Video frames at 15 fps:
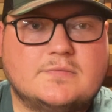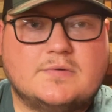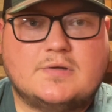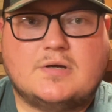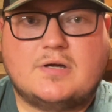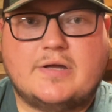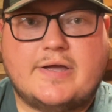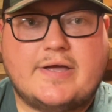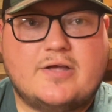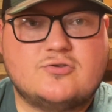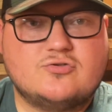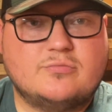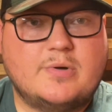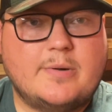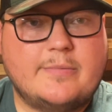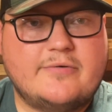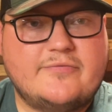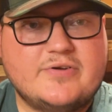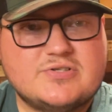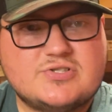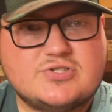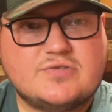All right, guys. Remember, if
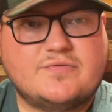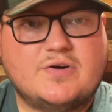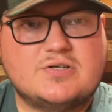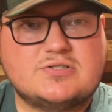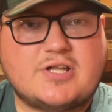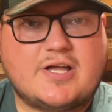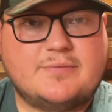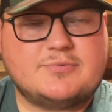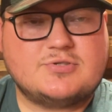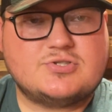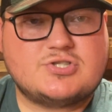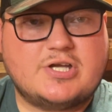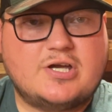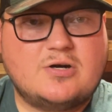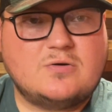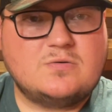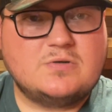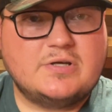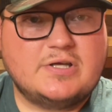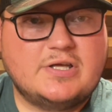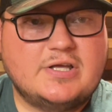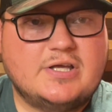this is your first time to the channel,
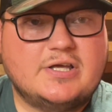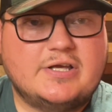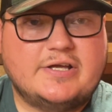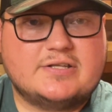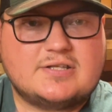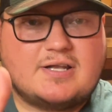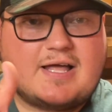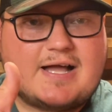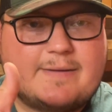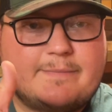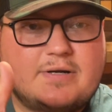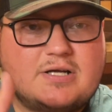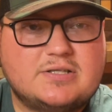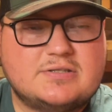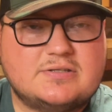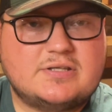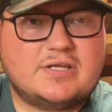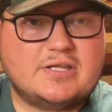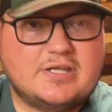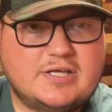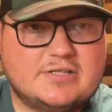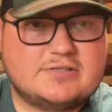hit the like button,
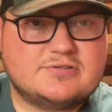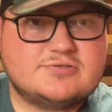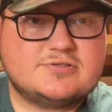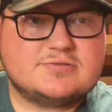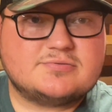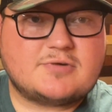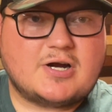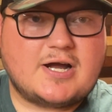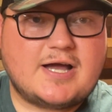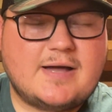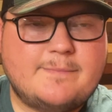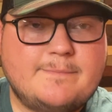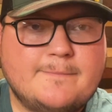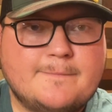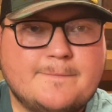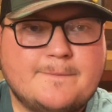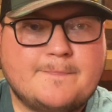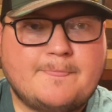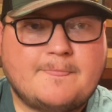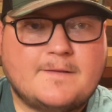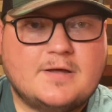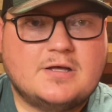hit the subscribe.
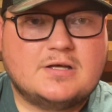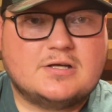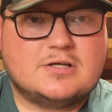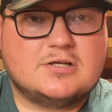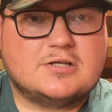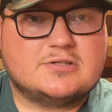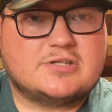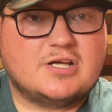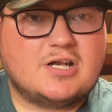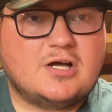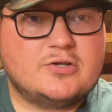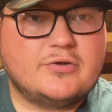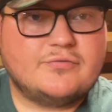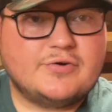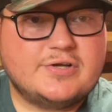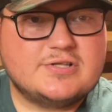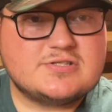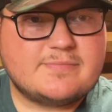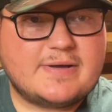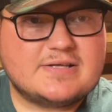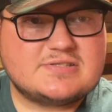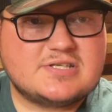Tell all your friends
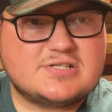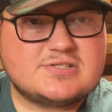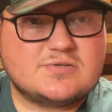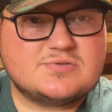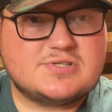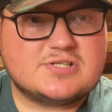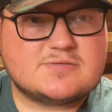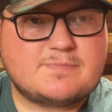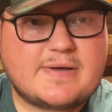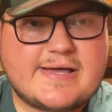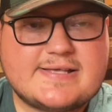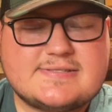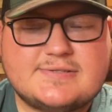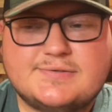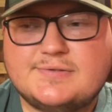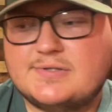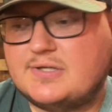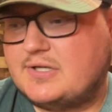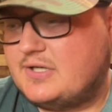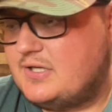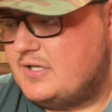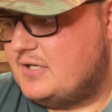about 606 Bassing,
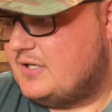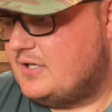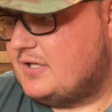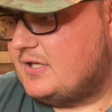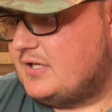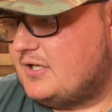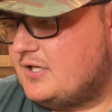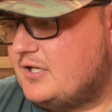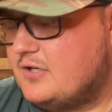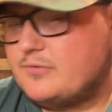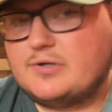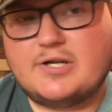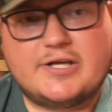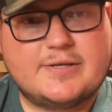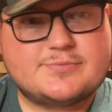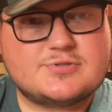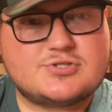and it really helps the